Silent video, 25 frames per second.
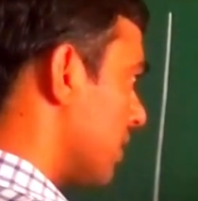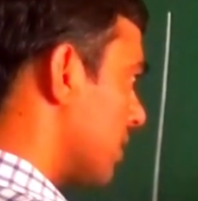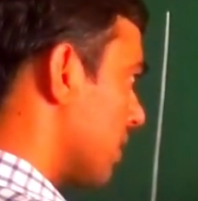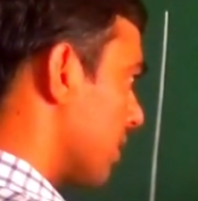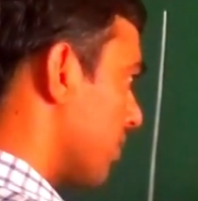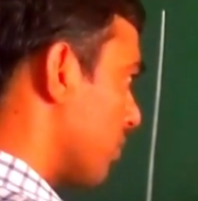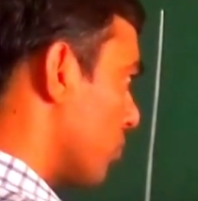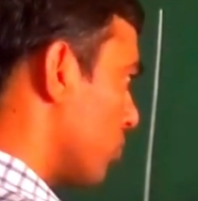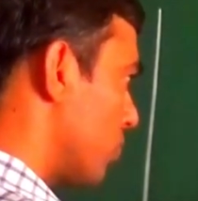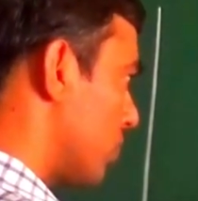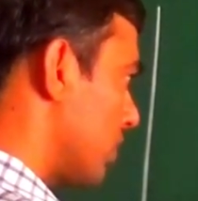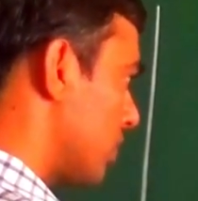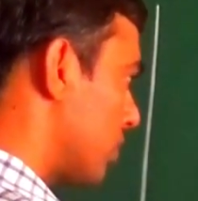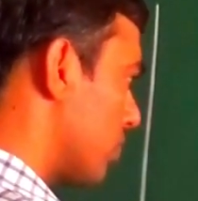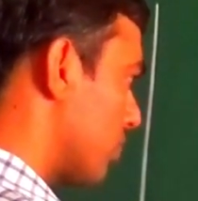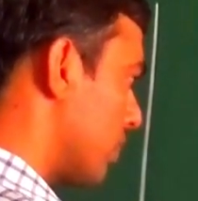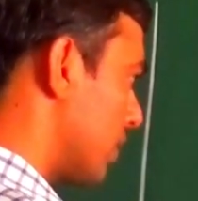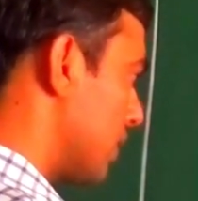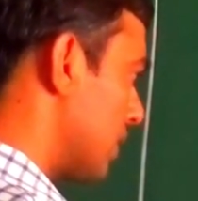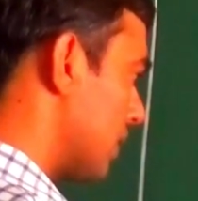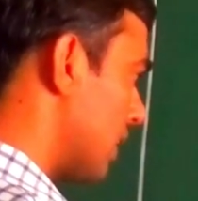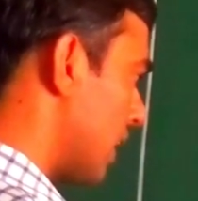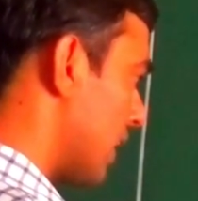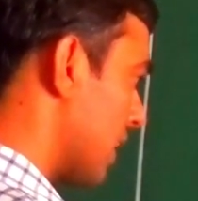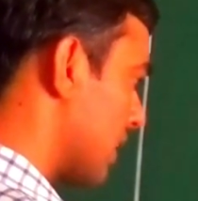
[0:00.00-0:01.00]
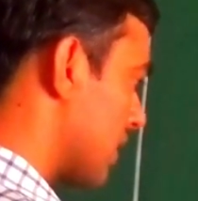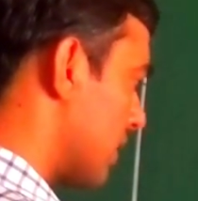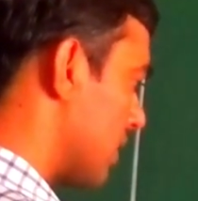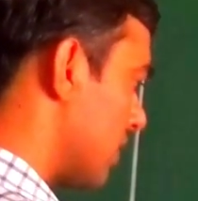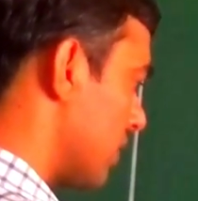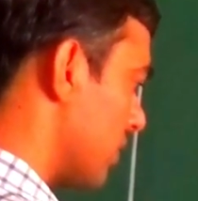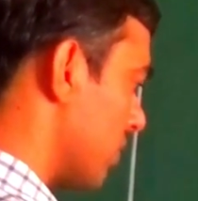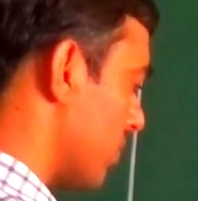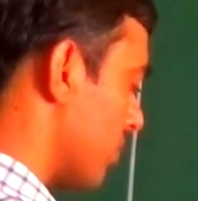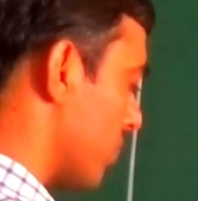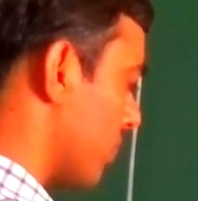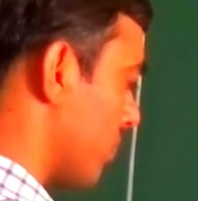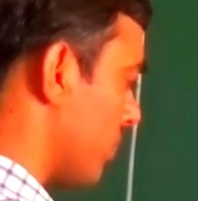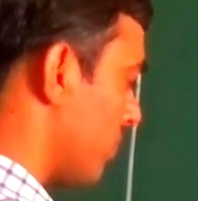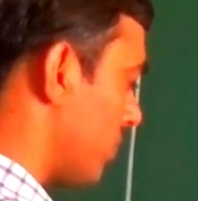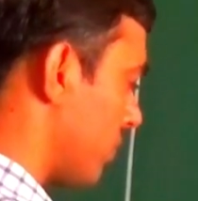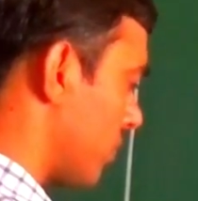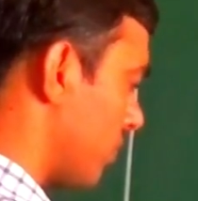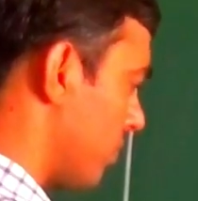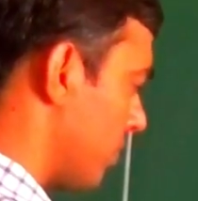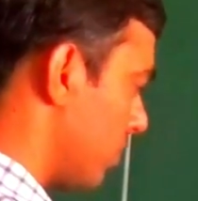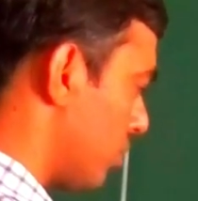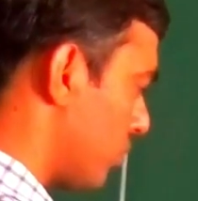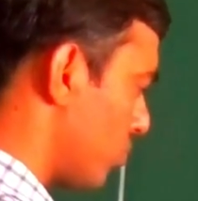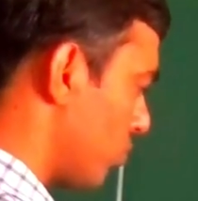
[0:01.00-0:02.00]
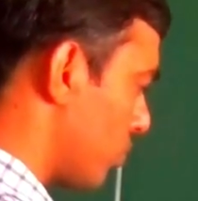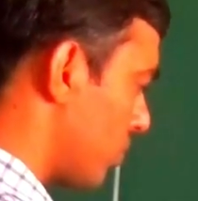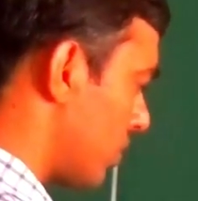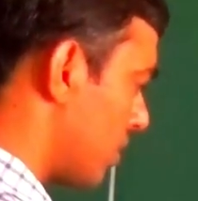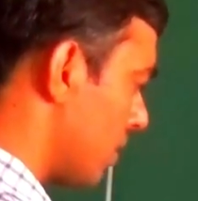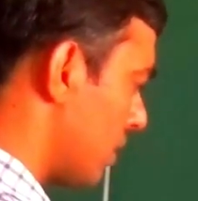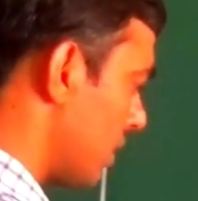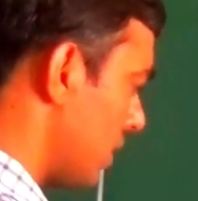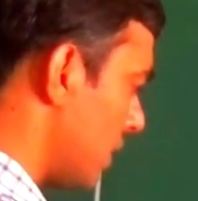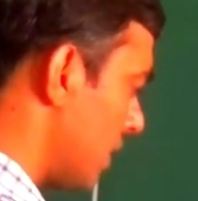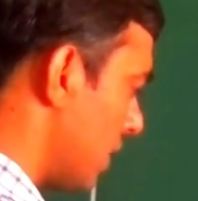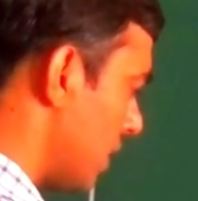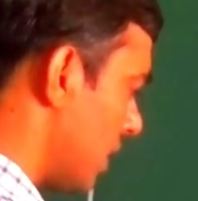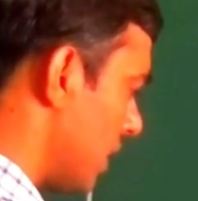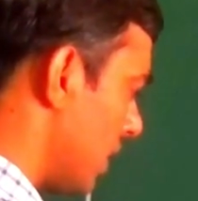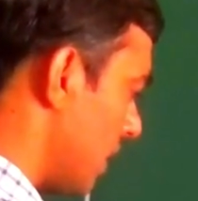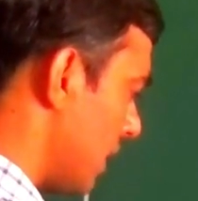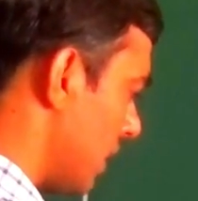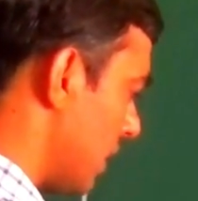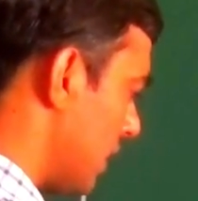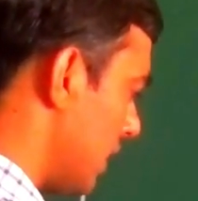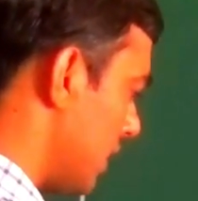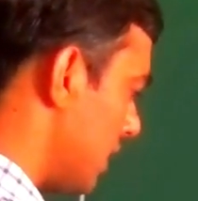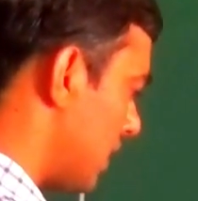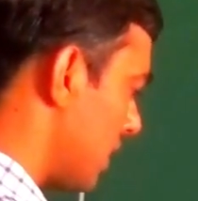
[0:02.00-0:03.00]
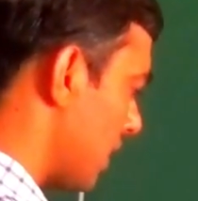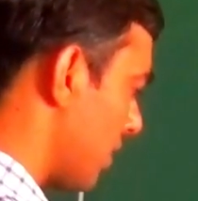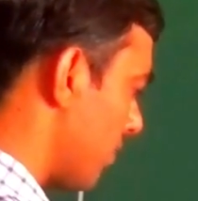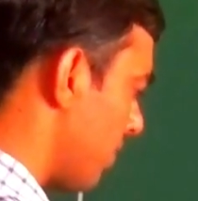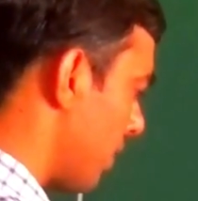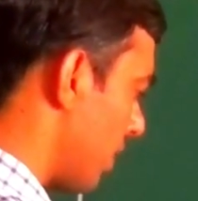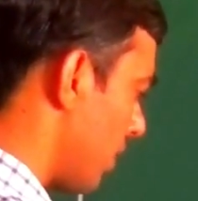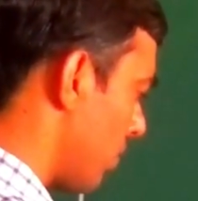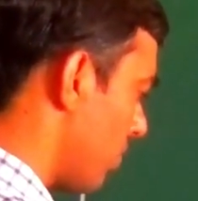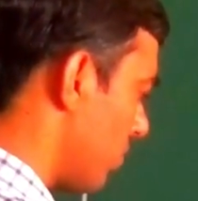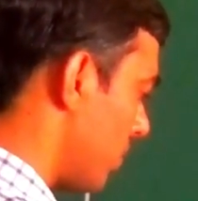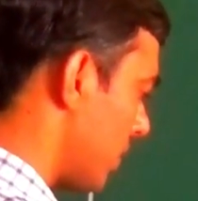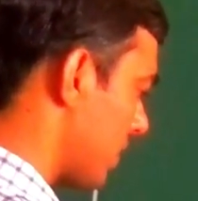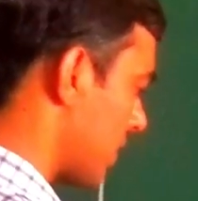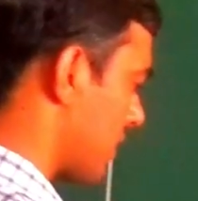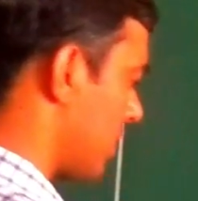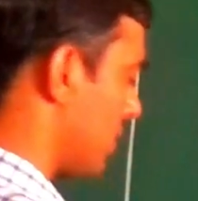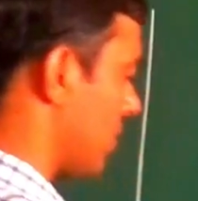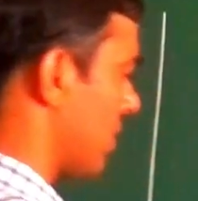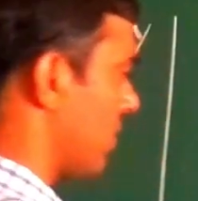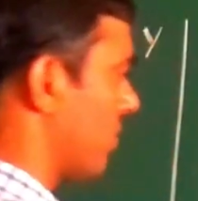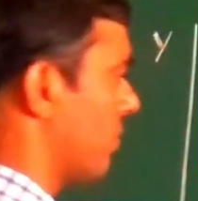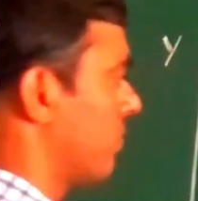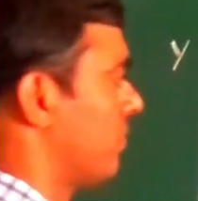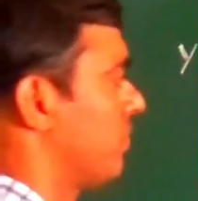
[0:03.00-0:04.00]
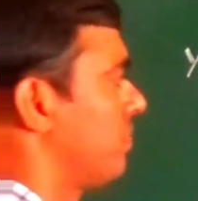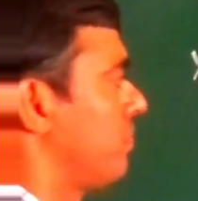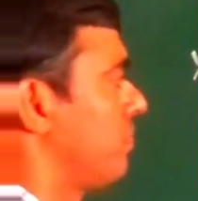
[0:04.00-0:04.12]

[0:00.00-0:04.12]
Suppose this one is the xt, we choose the initial value xt,